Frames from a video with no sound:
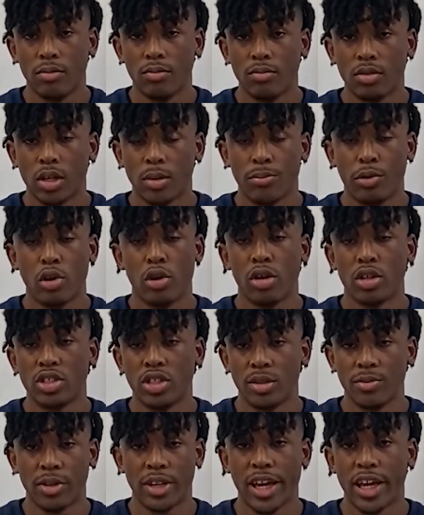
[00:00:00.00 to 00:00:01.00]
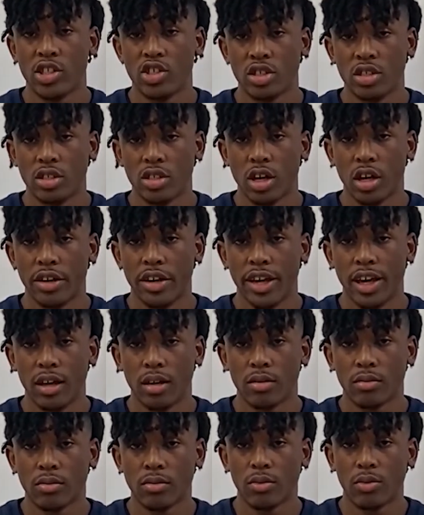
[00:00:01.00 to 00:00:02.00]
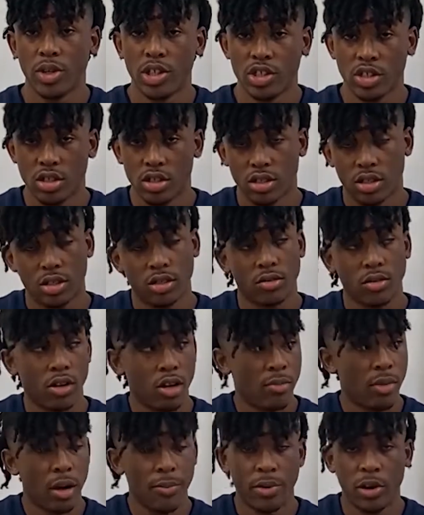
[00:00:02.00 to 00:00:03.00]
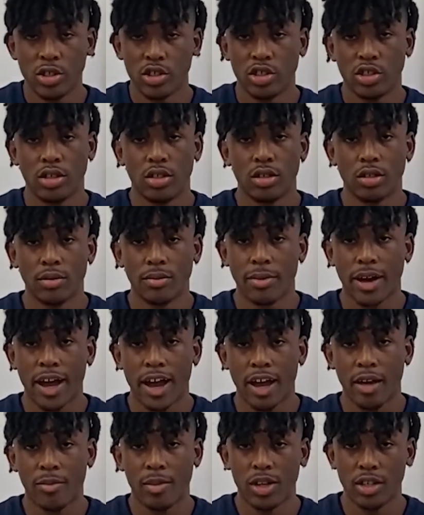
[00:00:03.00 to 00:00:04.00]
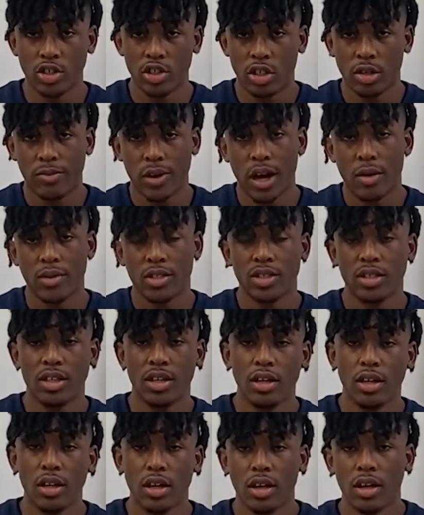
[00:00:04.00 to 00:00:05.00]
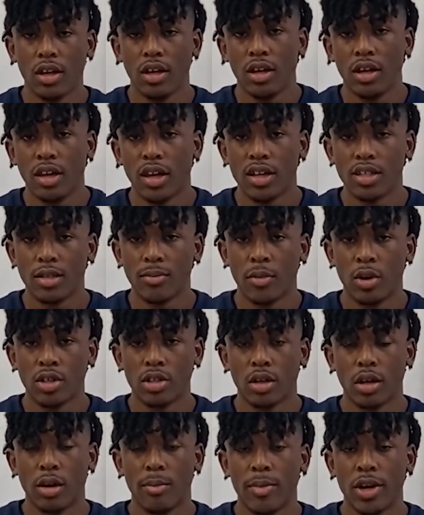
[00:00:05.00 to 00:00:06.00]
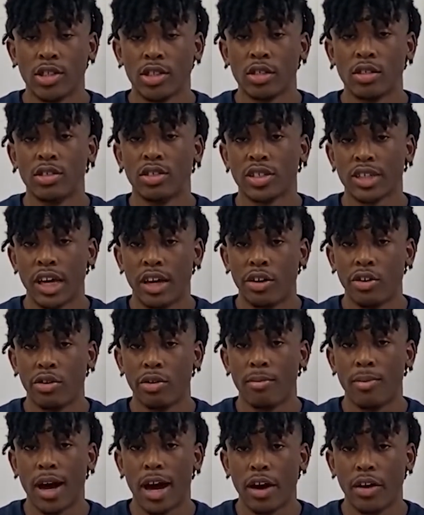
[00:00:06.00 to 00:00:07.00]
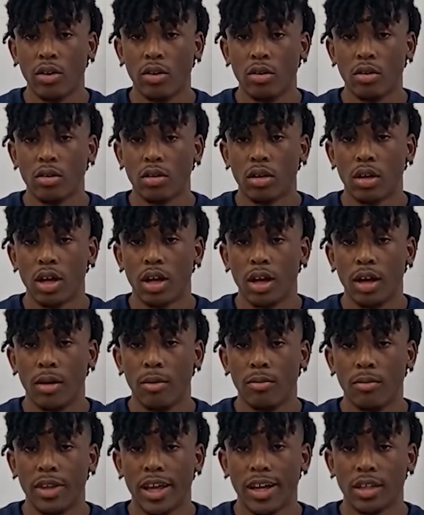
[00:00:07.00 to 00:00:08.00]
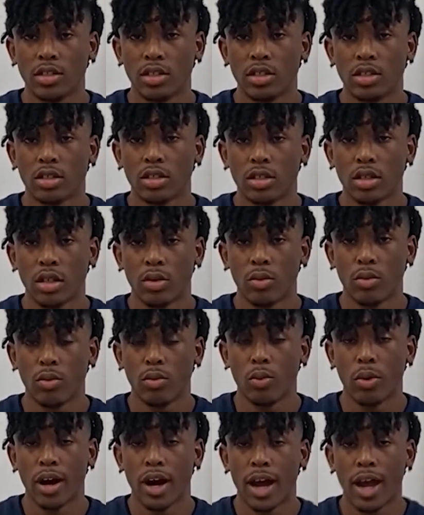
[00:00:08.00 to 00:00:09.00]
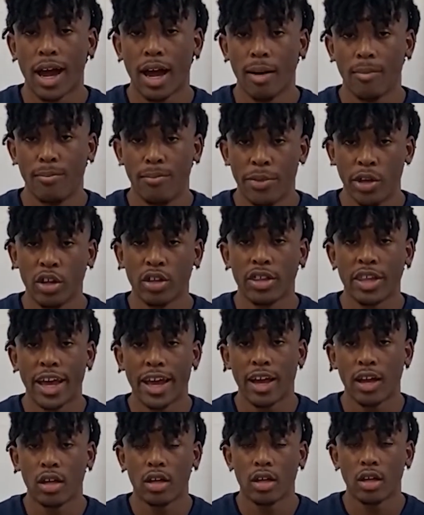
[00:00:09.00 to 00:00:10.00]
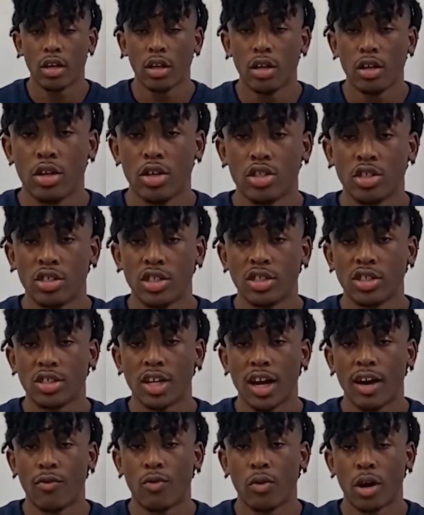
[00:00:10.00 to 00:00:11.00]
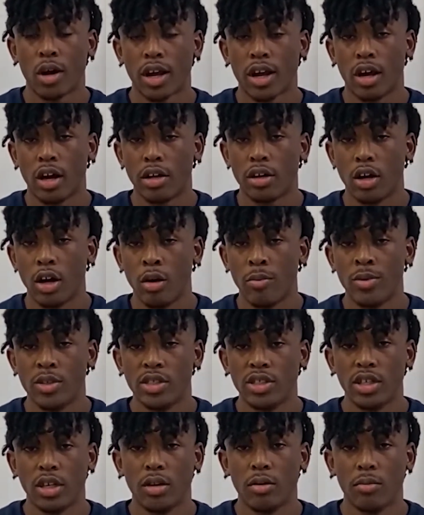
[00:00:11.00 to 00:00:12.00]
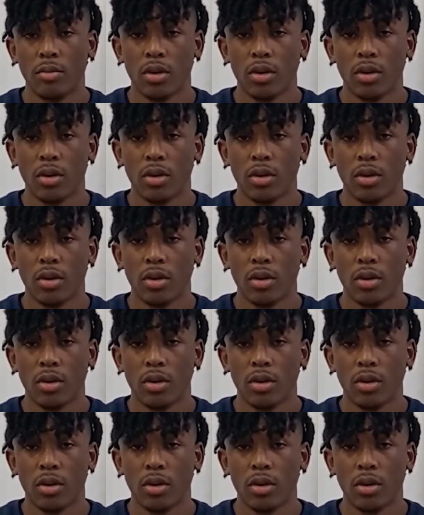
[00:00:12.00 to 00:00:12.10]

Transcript: computer simulations all day, which is on my poster behind me, as you can probably see, is a musculoskeletal model. That's where I built that using this software called OpenSim.